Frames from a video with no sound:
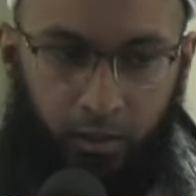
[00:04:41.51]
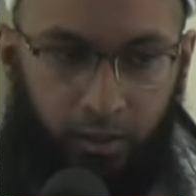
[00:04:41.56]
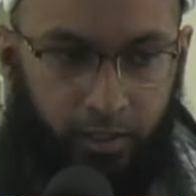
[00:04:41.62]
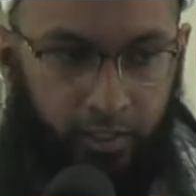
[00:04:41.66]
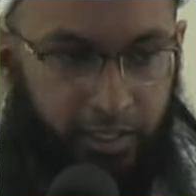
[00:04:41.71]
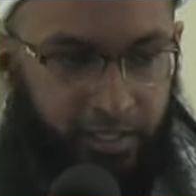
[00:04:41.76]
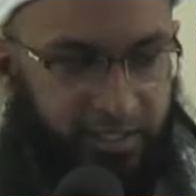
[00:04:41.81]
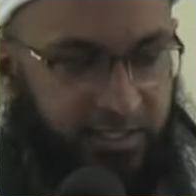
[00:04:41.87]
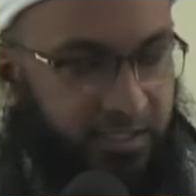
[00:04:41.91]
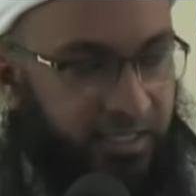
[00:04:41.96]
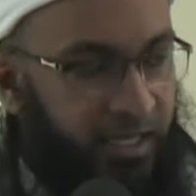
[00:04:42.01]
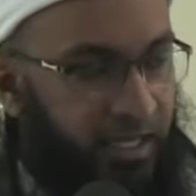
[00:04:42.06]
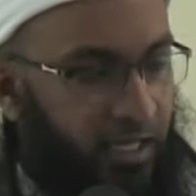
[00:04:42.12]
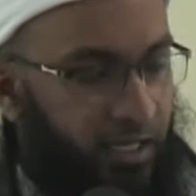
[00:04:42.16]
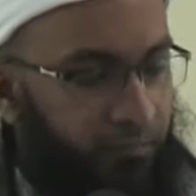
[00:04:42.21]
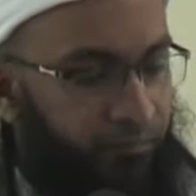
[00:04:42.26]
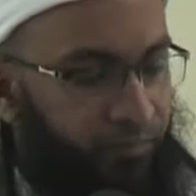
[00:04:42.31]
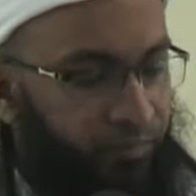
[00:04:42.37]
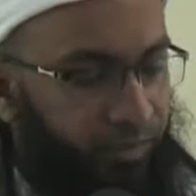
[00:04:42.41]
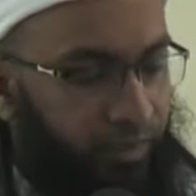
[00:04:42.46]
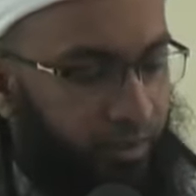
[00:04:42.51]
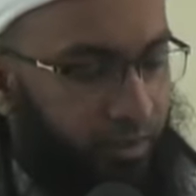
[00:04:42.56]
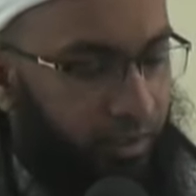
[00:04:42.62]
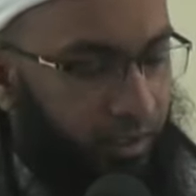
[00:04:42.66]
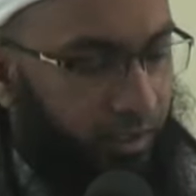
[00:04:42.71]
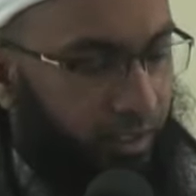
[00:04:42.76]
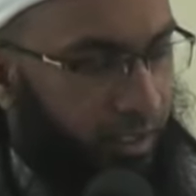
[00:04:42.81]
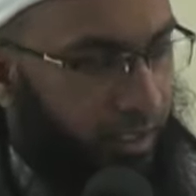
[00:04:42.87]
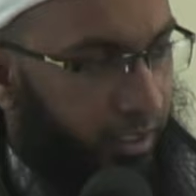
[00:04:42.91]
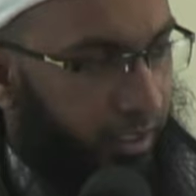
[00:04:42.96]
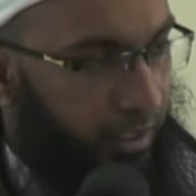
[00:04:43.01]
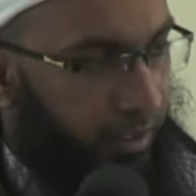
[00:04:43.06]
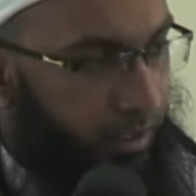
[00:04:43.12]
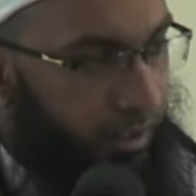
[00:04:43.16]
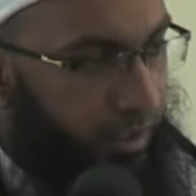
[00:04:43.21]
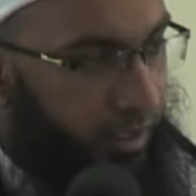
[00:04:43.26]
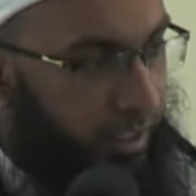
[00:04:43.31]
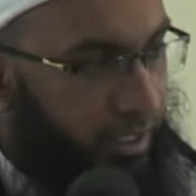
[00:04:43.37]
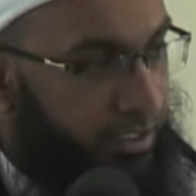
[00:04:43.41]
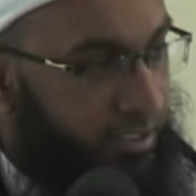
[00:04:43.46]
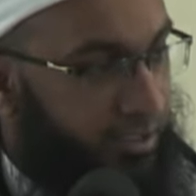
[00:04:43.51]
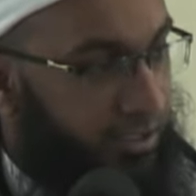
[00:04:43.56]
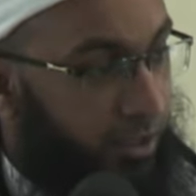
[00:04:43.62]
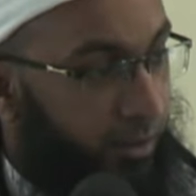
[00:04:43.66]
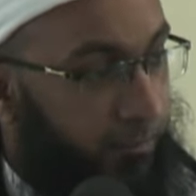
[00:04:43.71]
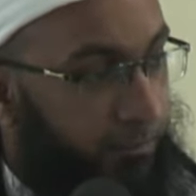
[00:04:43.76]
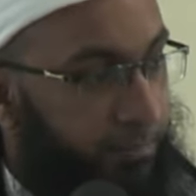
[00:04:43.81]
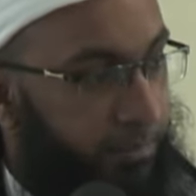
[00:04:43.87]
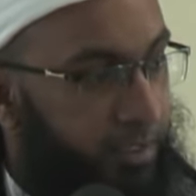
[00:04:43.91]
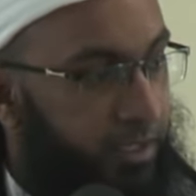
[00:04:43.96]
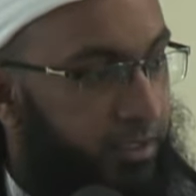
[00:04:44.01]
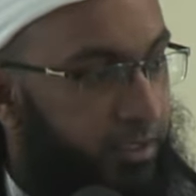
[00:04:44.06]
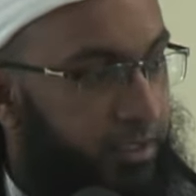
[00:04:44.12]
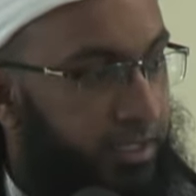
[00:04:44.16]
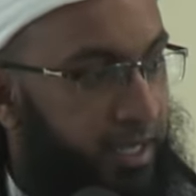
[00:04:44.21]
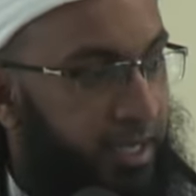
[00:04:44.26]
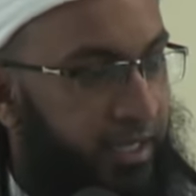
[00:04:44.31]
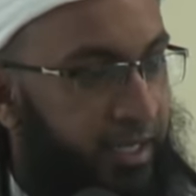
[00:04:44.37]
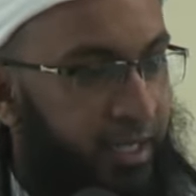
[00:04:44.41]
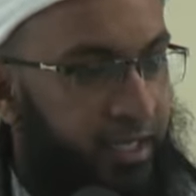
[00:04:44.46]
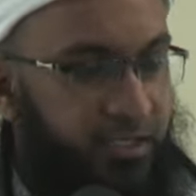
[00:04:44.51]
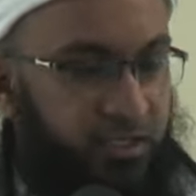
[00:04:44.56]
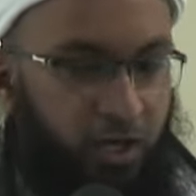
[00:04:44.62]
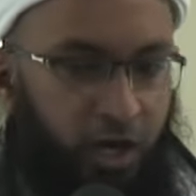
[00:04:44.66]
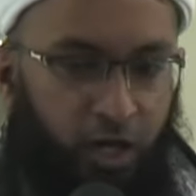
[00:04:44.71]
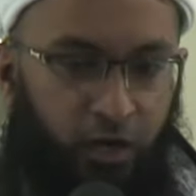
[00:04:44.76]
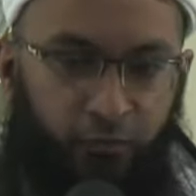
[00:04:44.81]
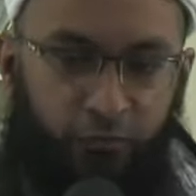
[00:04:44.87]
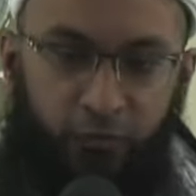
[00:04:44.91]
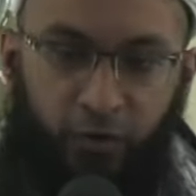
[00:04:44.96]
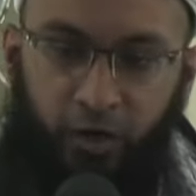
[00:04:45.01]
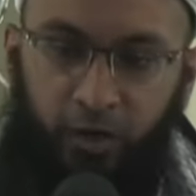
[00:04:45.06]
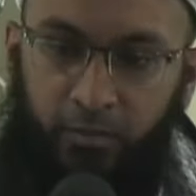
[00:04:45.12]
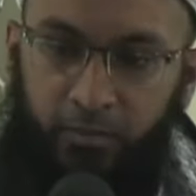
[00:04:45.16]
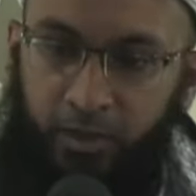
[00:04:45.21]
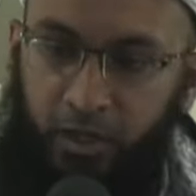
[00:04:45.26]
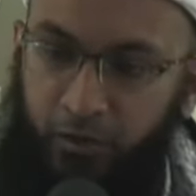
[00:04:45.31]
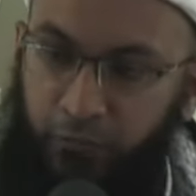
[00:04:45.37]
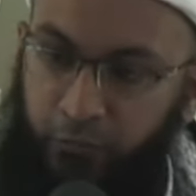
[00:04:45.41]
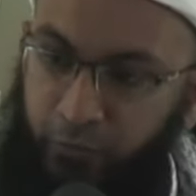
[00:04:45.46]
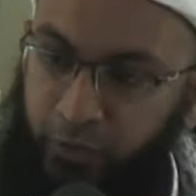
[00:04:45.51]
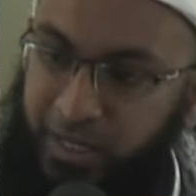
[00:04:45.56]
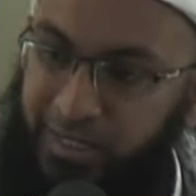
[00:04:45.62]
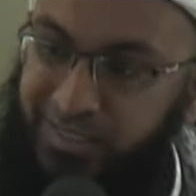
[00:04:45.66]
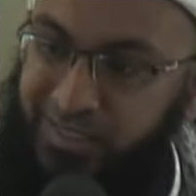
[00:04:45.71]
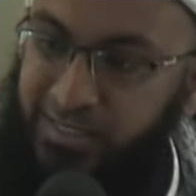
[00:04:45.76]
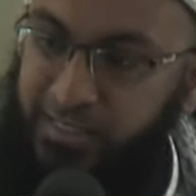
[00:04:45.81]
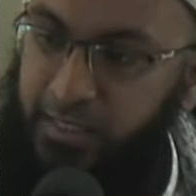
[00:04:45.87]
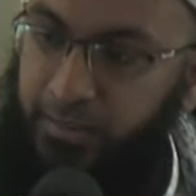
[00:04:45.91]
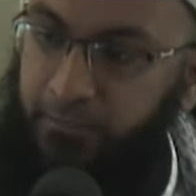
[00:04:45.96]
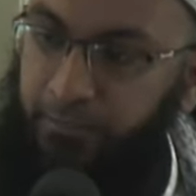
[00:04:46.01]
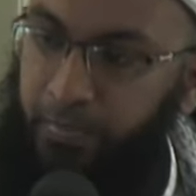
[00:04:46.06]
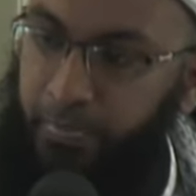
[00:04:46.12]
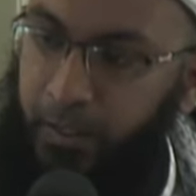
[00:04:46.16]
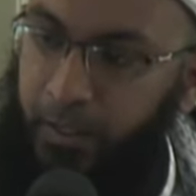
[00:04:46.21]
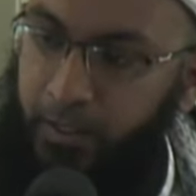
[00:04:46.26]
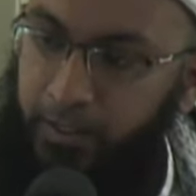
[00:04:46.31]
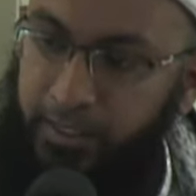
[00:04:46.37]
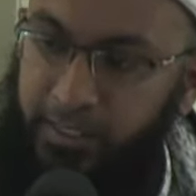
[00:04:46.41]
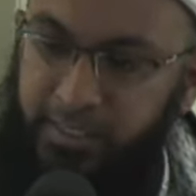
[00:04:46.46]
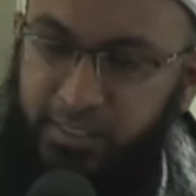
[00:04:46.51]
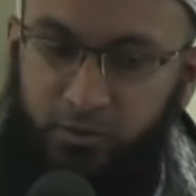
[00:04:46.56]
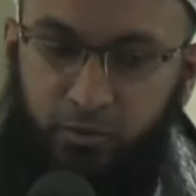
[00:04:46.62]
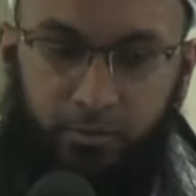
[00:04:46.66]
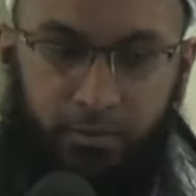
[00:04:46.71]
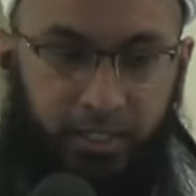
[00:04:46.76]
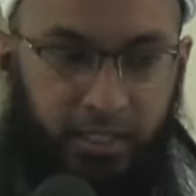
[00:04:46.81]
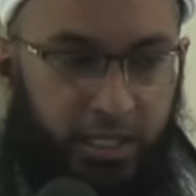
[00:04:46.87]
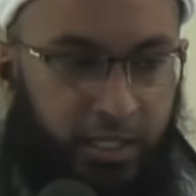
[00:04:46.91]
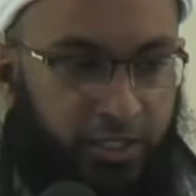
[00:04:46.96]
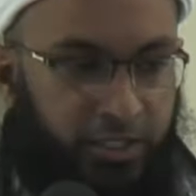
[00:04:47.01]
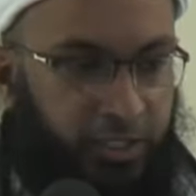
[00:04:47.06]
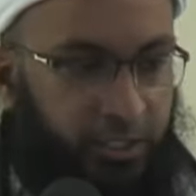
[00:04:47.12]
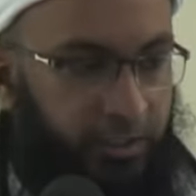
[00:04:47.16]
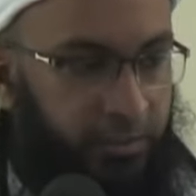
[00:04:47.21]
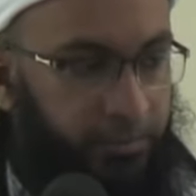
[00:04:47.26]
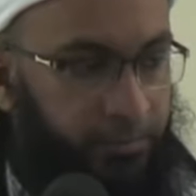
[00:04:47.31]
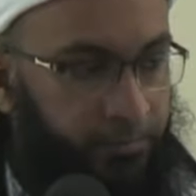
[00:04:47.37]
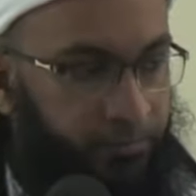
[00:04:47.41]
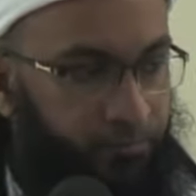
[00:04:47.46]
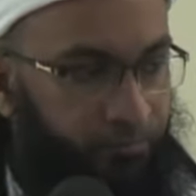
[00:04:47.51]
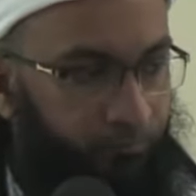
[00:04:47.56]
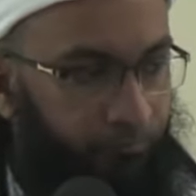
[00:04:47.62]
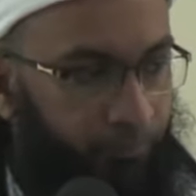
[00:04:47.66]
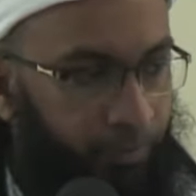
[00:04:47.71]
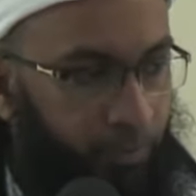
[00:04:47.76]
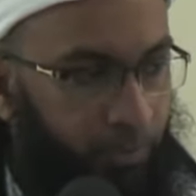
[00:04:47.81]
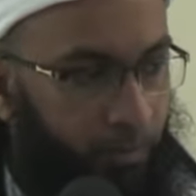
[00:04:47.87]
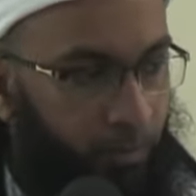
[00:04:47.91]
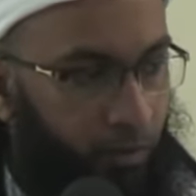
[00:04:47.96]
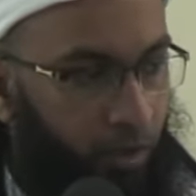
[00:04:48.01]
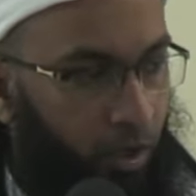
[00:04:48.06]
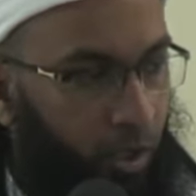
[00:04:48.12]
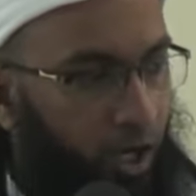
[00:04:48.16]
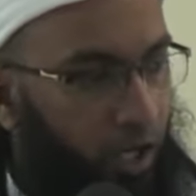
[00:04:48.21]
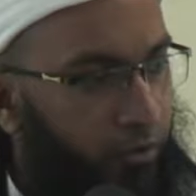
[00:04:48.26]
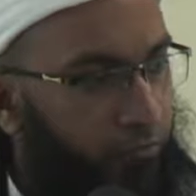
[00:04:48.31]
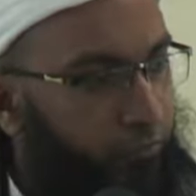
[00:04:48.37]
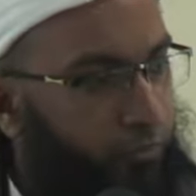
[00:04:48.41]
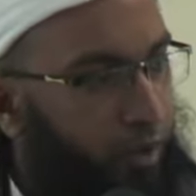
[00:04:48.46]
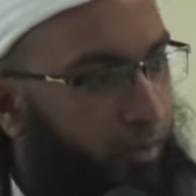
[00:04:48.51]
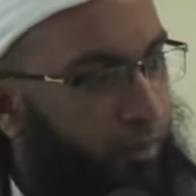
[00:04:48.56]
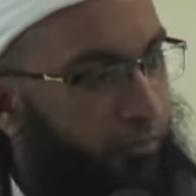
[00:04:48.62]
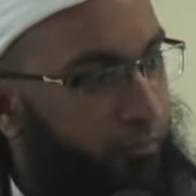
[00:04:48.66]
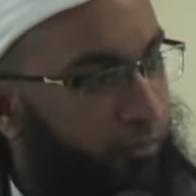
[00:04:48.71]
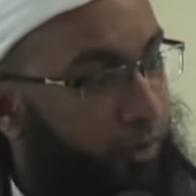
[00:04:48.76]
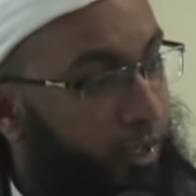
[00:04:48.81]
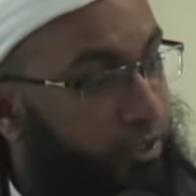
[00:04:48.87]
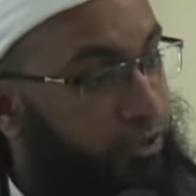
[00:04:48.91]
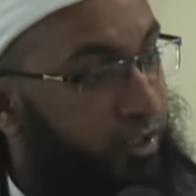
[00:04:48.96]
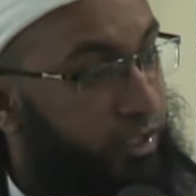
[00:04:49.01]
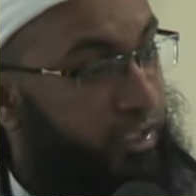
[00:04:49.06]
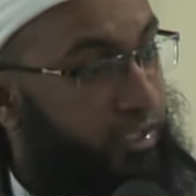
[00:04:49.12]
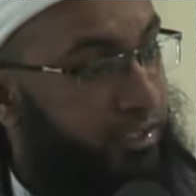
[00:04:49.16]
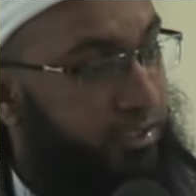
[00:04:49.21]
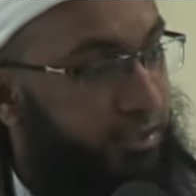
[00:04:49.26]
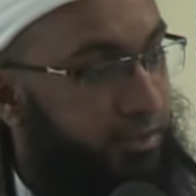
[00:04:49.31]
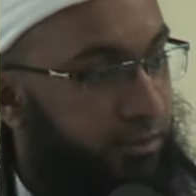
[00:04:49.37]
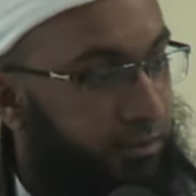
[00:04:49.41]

Islam is completely against all form of racism, discrimination, all form of prejudice,